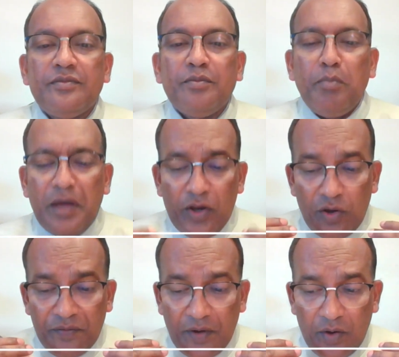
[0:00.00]
Many
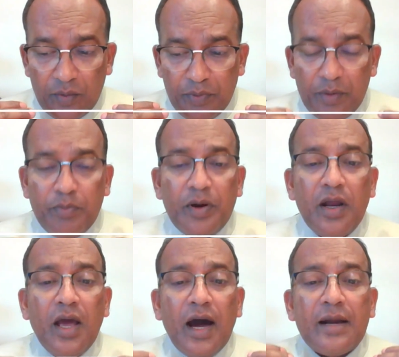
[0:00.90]
of our people
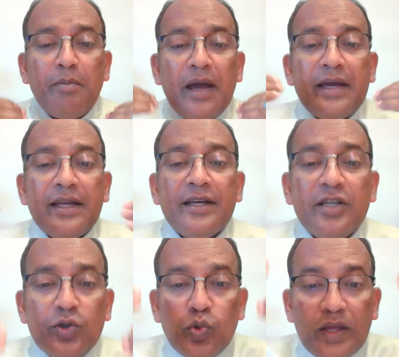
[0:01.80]
are
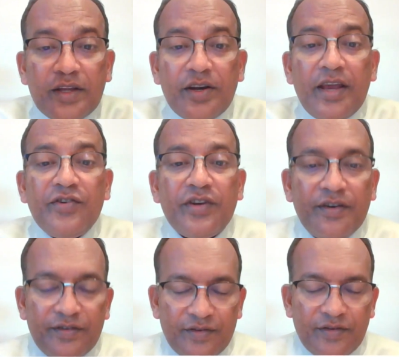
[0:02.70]
migrating to other
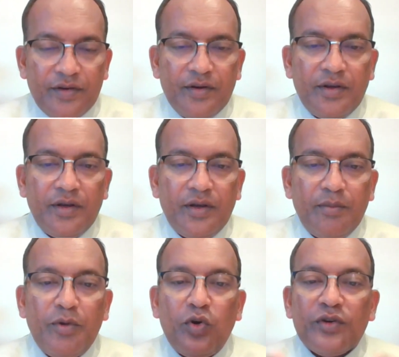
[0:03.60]
nations
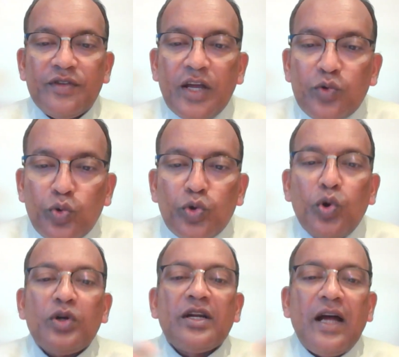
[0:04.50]
because they do
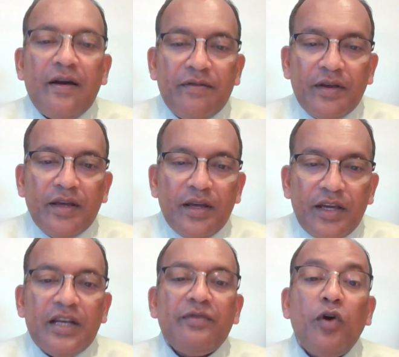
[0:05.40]
not have
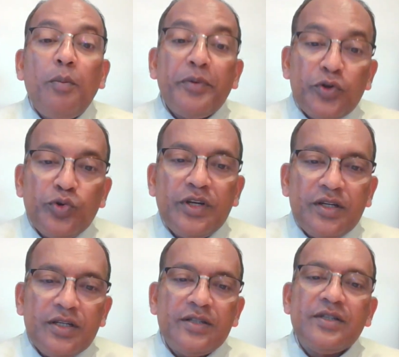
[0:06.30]
enough
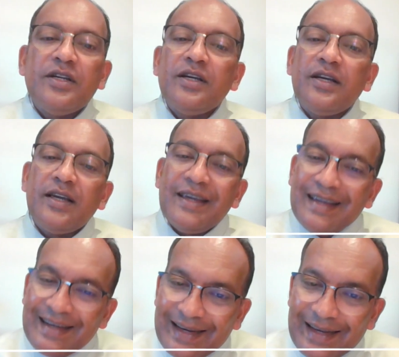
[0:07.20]
opportunities
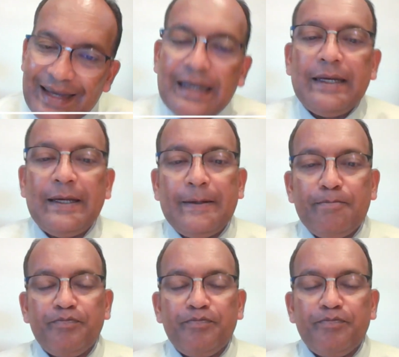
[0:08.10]
in India.